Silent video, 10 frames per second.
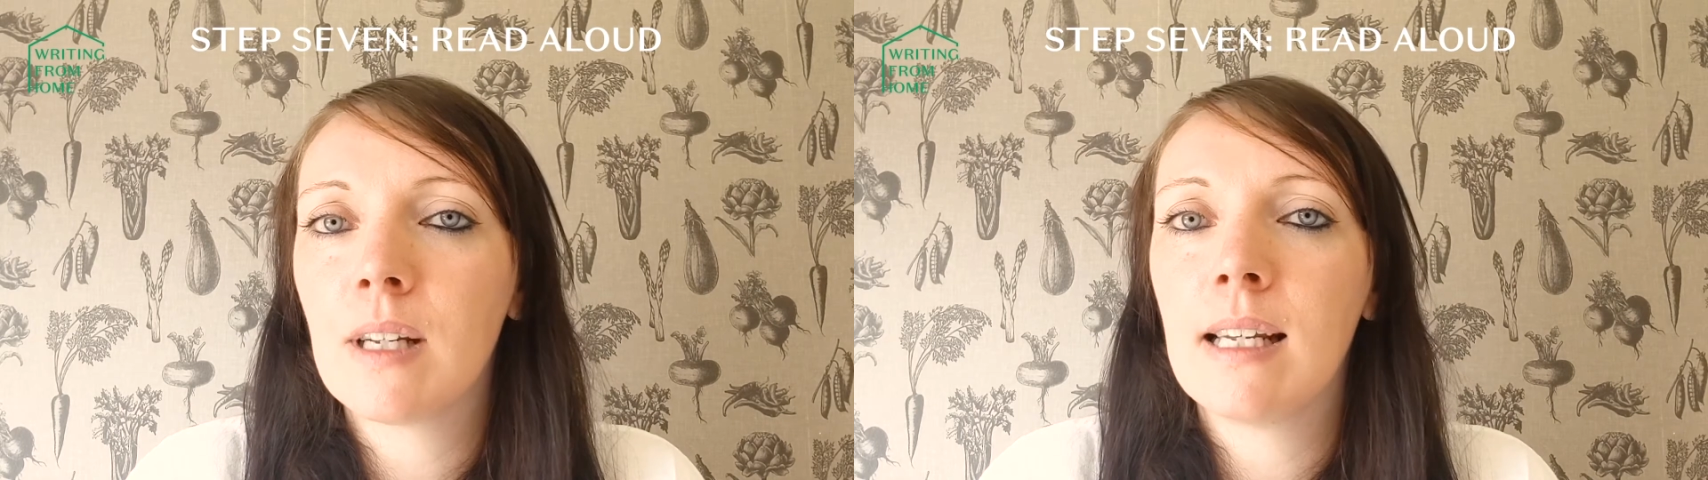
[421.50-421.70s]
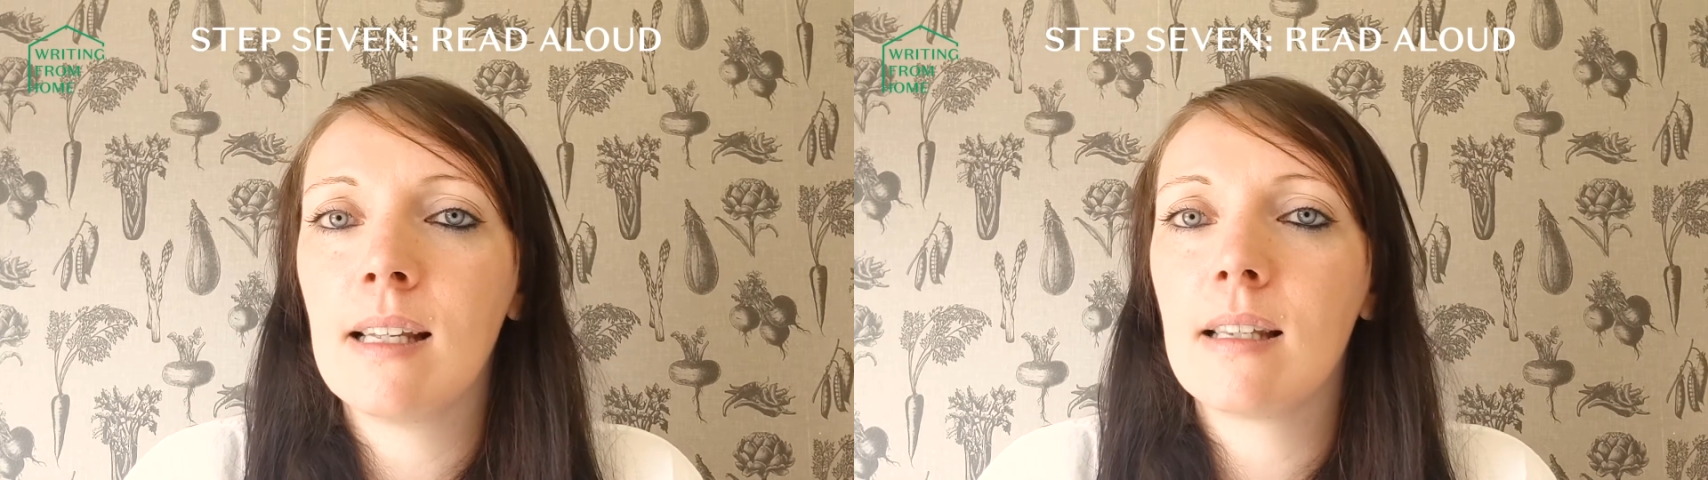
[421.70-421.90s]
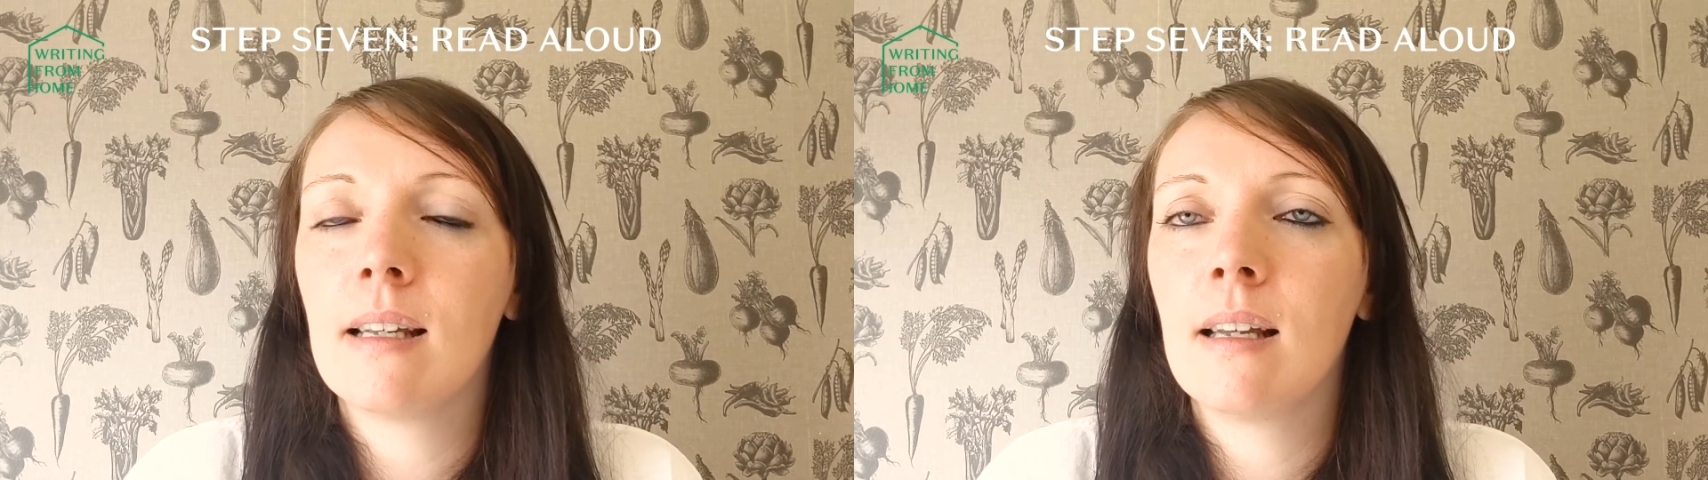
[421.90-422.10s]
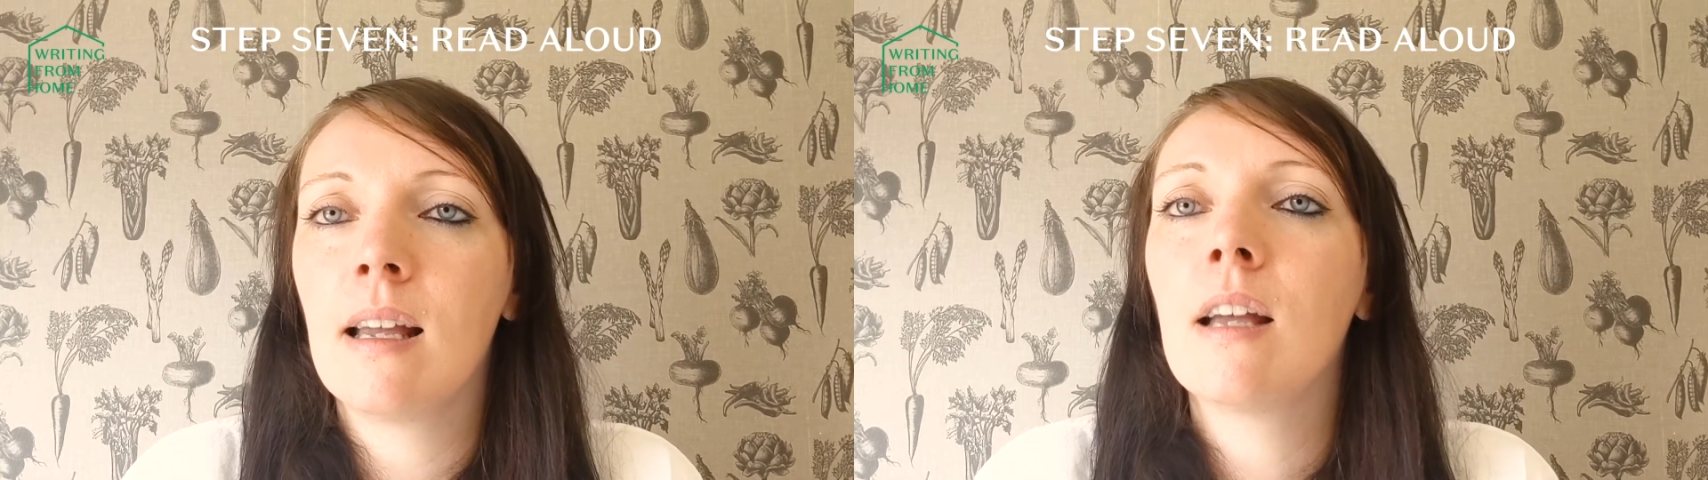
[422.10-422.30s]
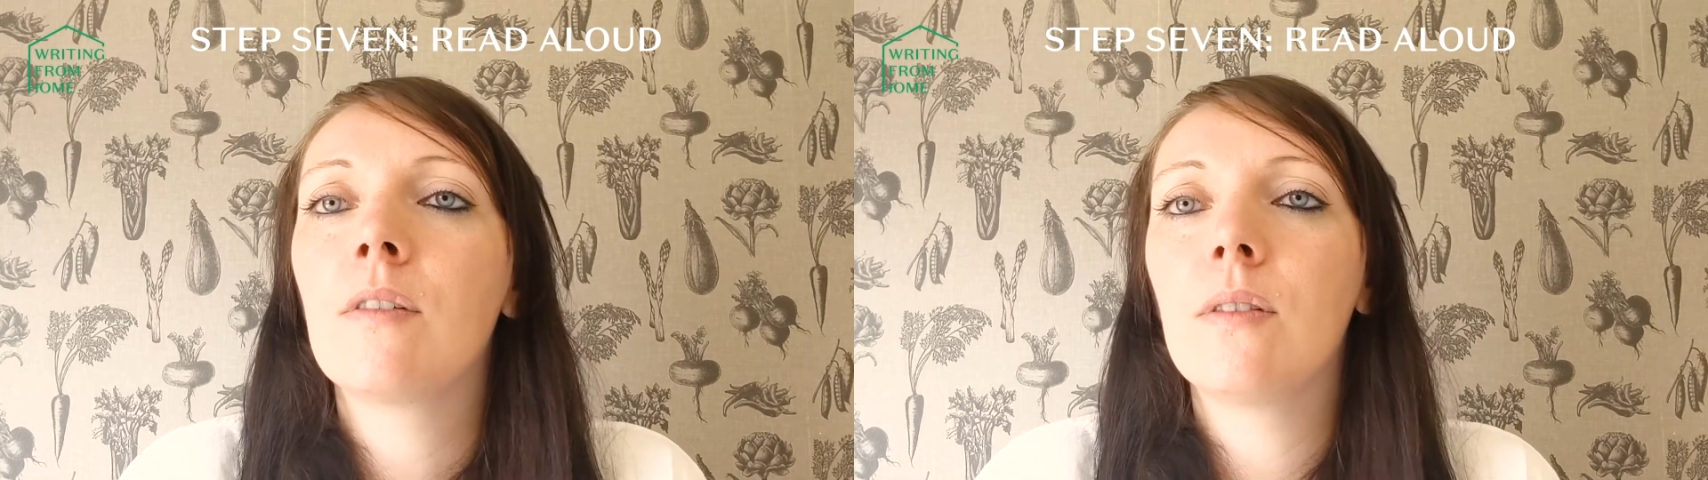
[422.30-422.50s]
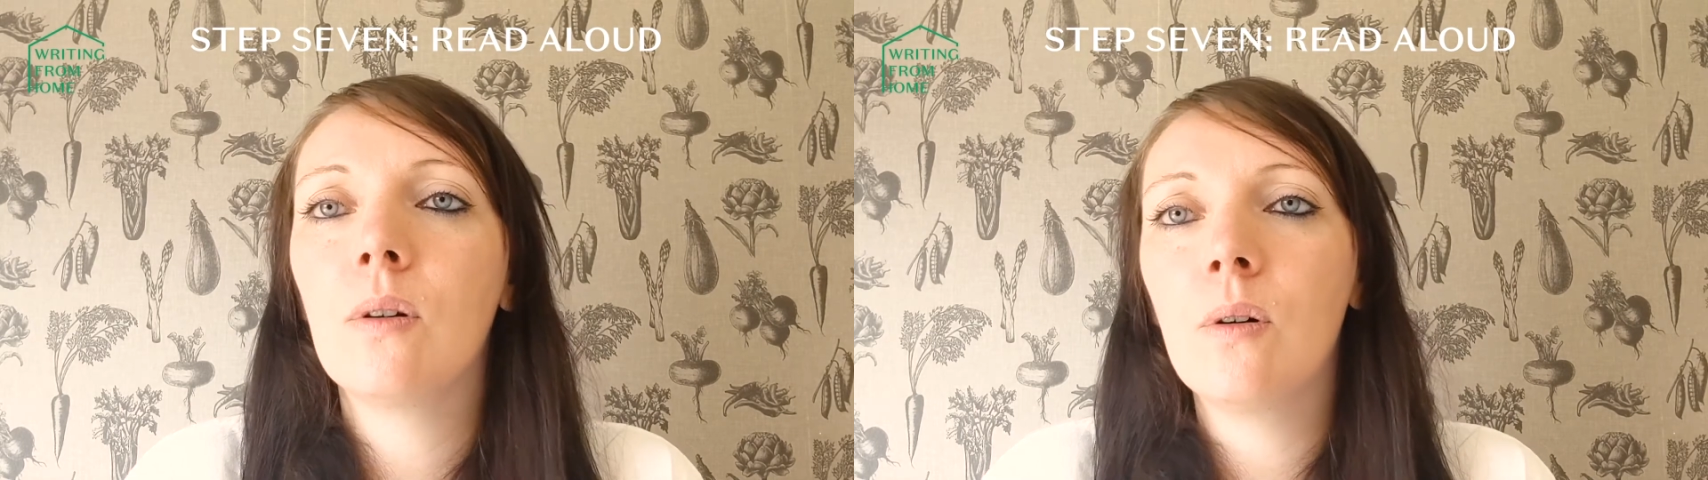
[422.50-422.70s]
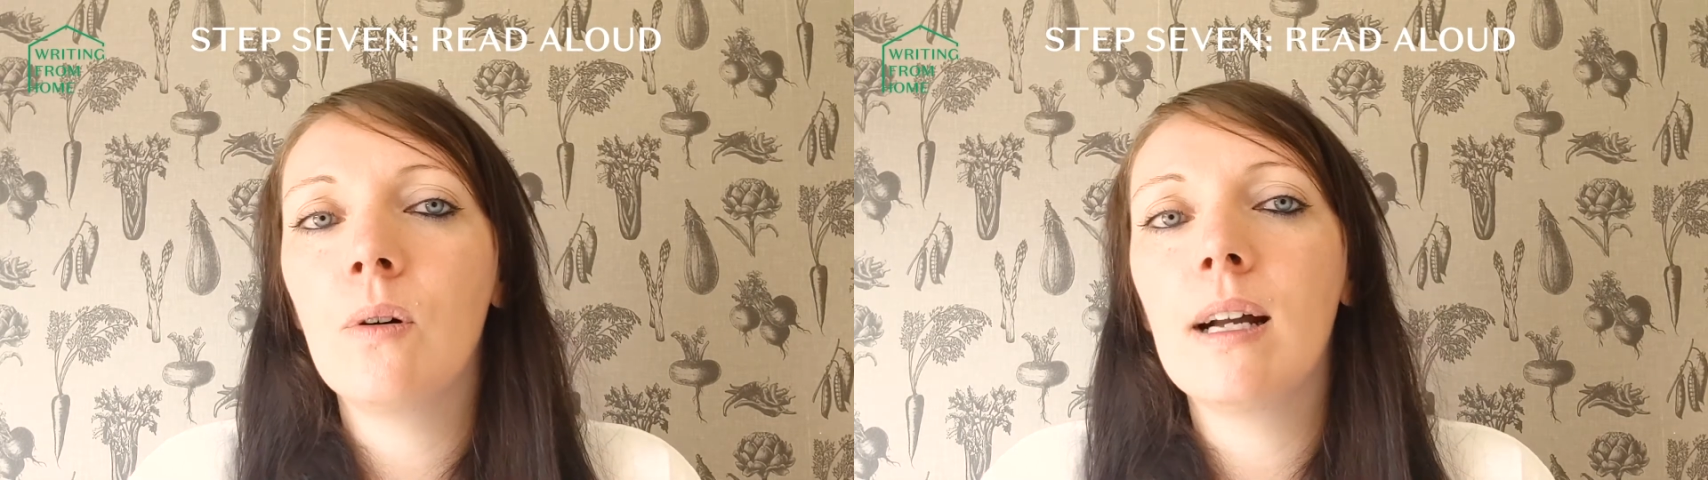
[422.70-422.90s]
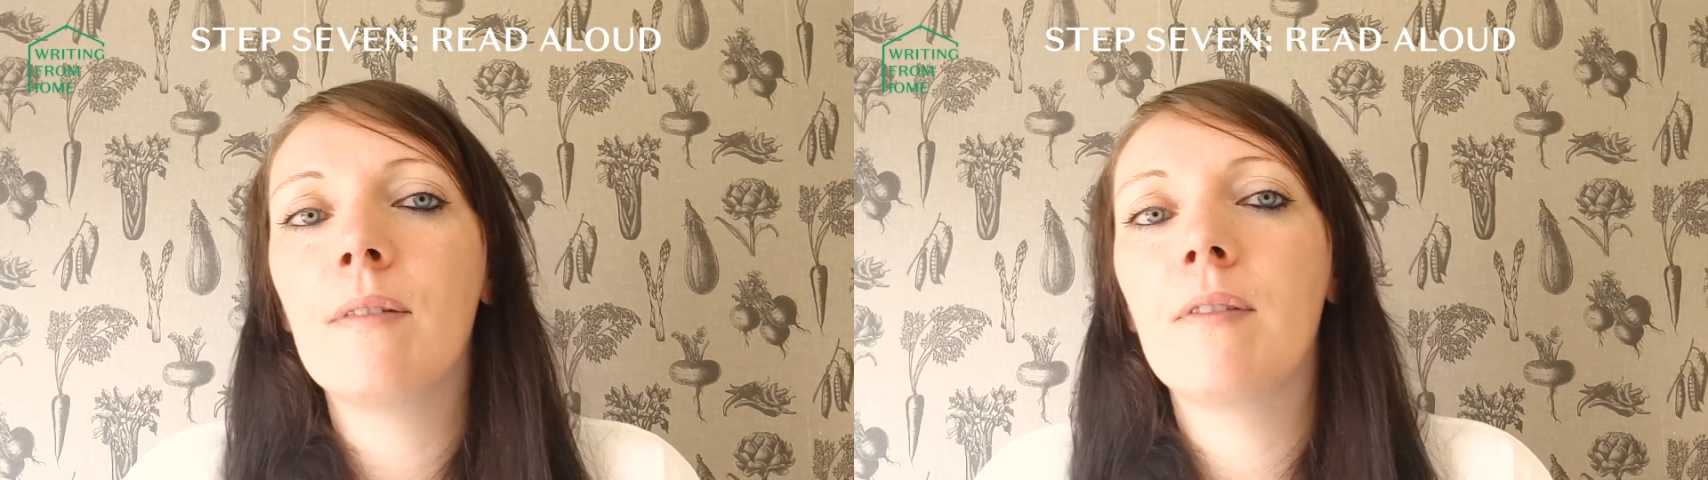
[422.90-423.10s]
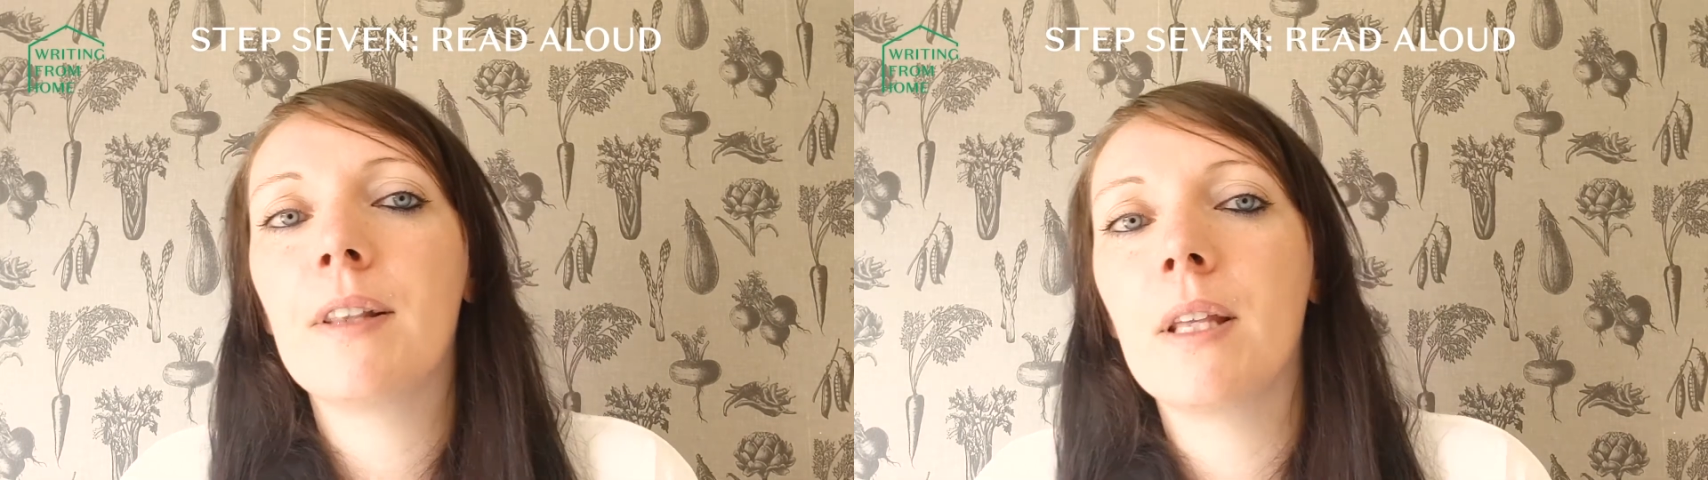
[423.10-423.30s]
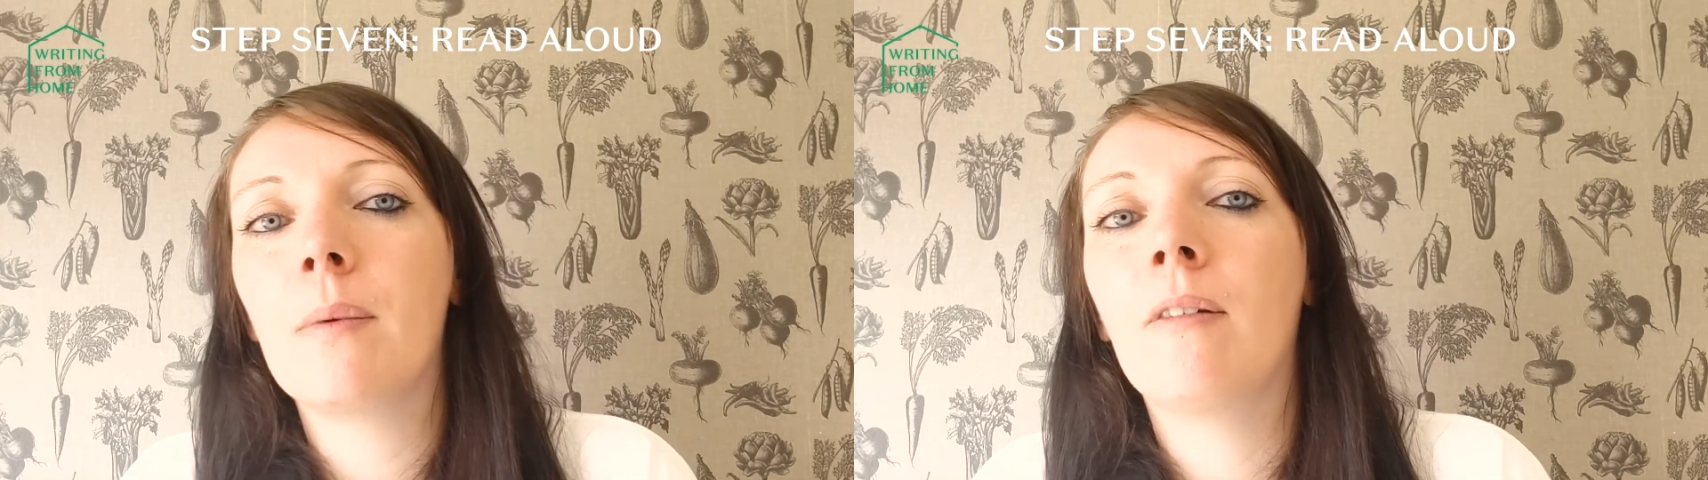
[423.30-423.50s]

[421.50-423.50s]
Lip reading: read? Flow and rhythm